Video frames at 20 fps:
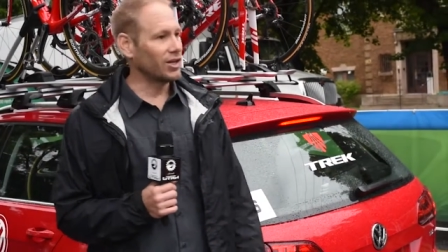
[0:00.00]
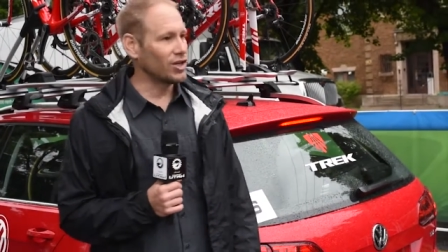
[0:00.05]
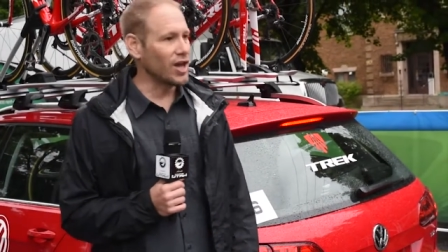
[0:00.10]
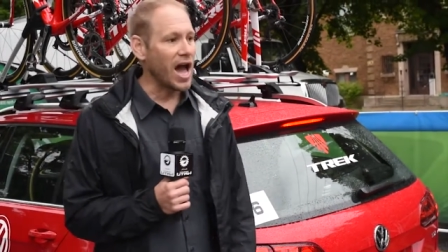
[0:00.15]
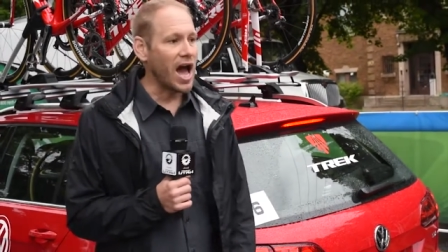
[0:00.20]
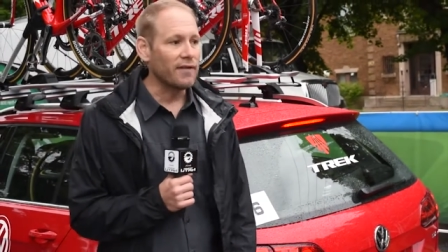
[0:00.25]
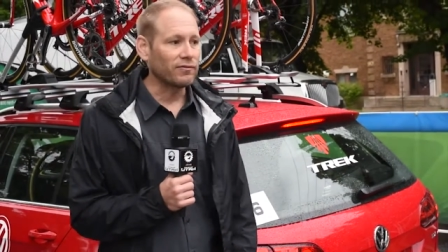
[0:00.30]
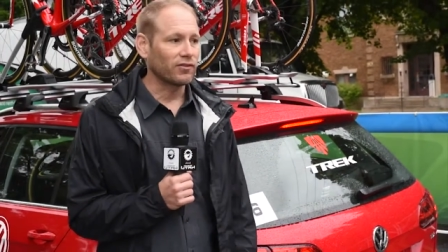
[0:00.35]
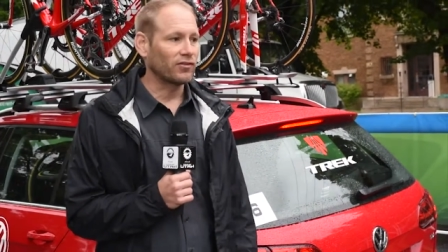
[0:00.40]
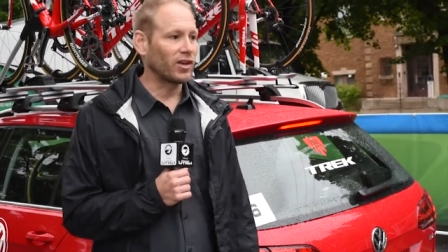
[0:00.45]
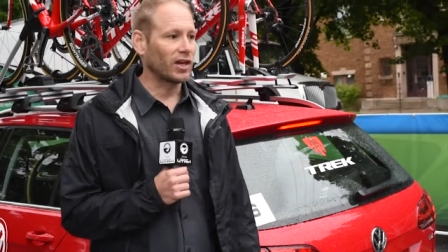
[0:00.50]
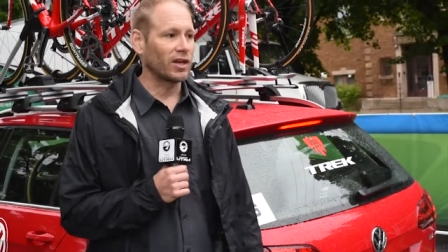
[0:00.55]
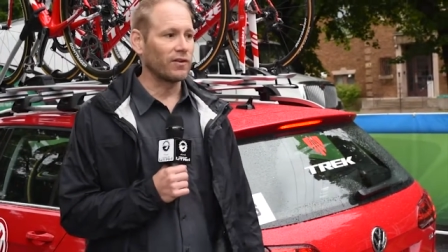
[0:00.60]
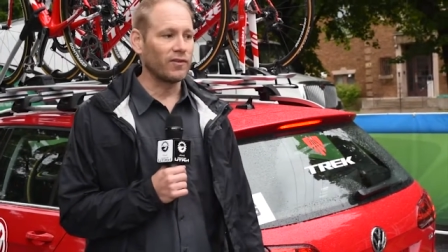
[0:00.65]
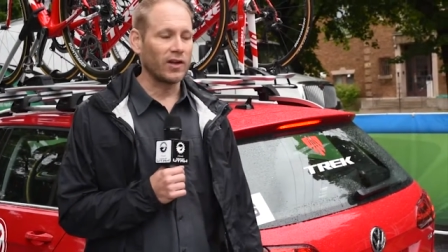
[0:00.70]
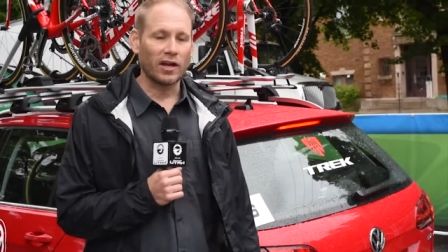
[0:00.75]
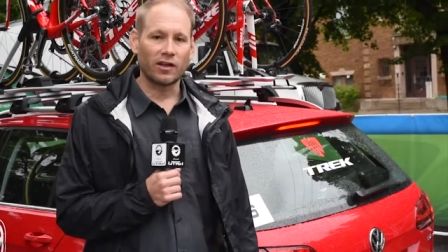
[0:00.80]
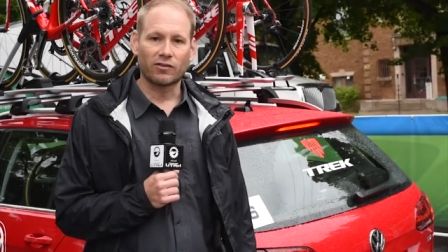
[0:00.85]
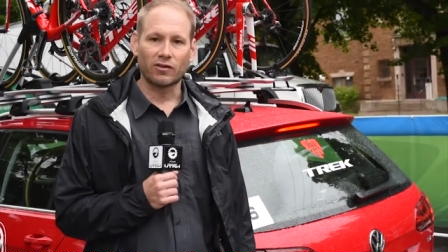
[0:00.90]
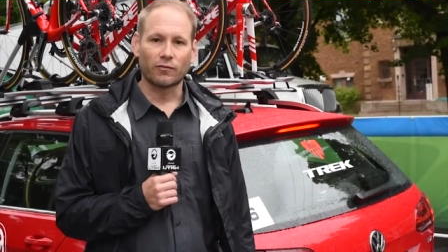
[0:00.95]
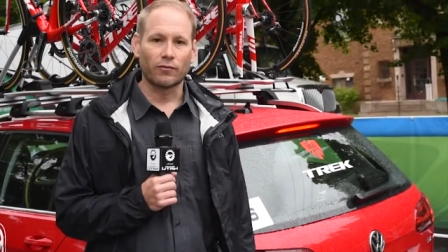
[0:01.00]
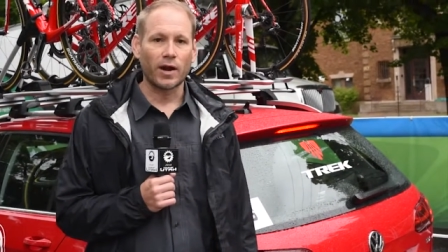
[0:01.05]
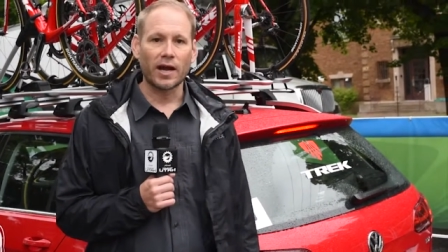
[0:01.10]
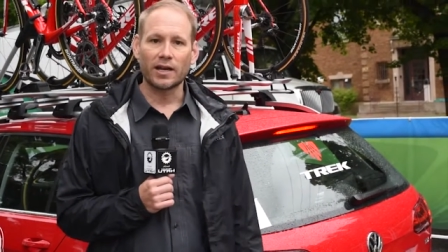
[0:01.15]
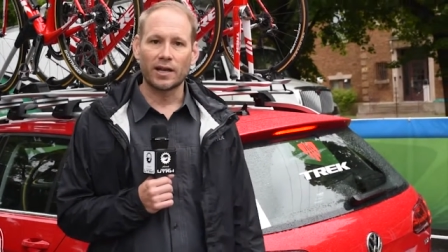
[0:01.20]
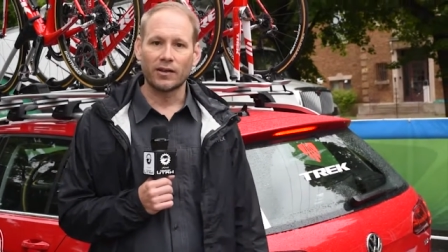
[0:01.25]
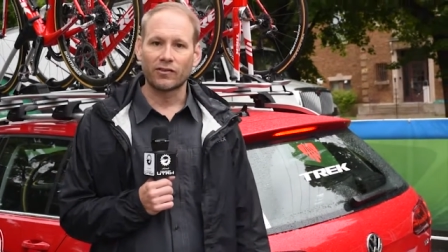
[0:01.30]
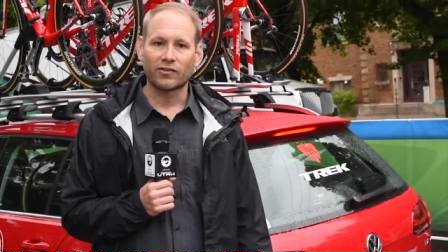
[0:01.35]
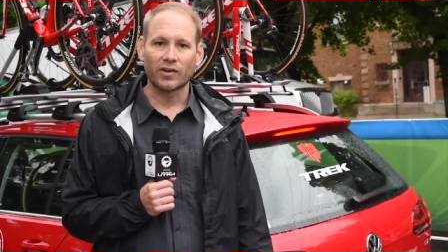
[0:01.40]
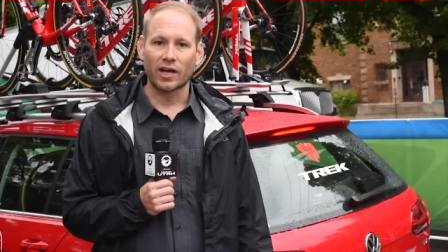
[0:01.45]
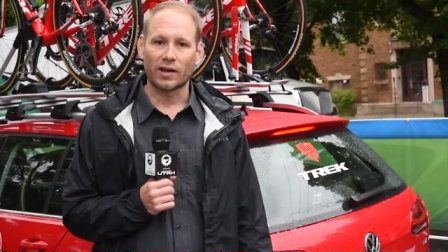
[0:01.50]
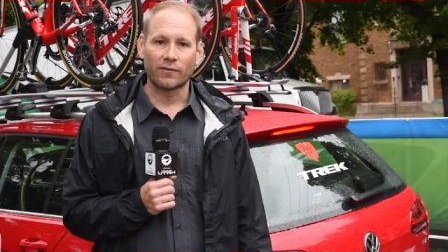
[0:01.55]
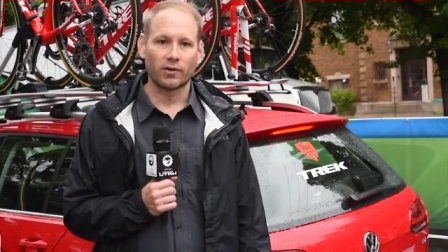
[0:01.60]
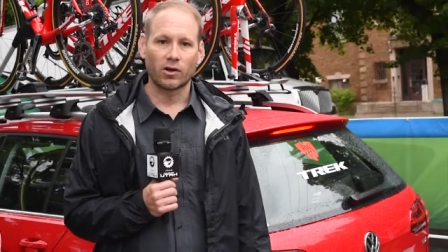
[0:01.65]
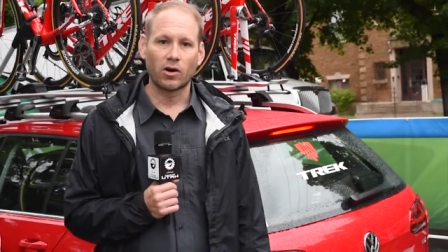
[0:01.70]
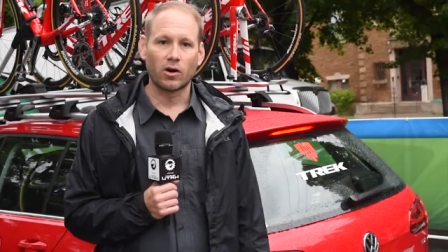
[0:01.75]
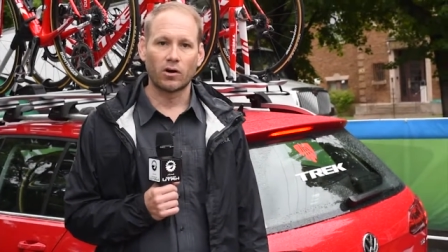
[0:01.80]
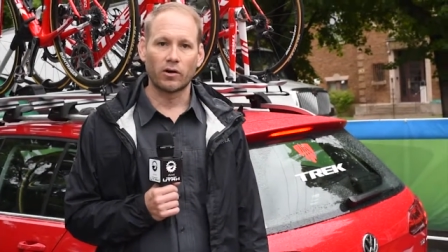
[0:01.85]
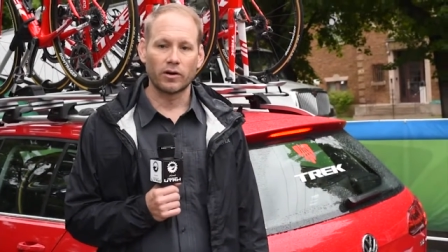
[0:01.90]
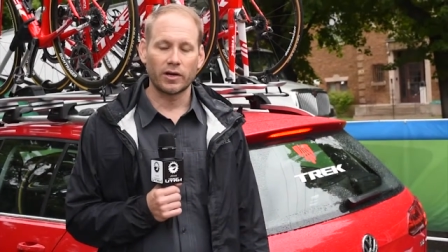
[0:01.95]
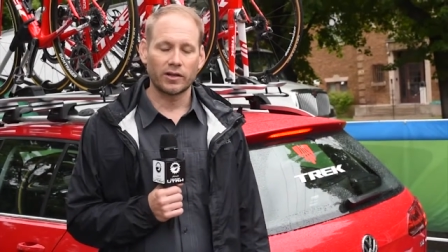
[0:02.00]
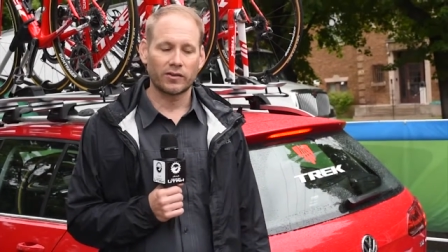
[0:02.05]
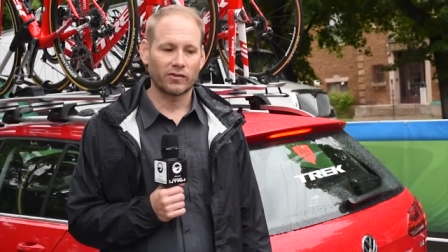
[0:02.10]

you have to take advantage of riding inside of a car.